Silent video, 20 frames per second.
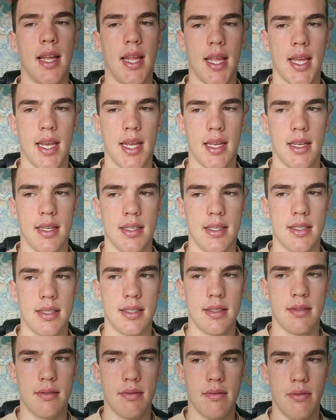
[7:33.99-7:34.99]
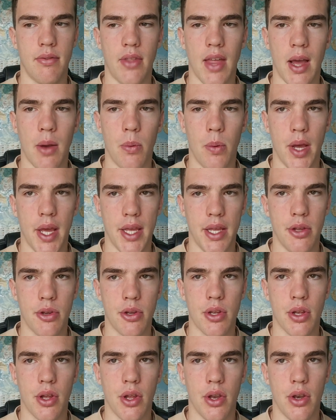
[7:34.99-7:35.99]
And that way you
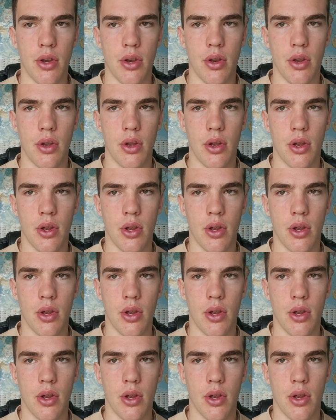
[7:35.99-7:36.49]
can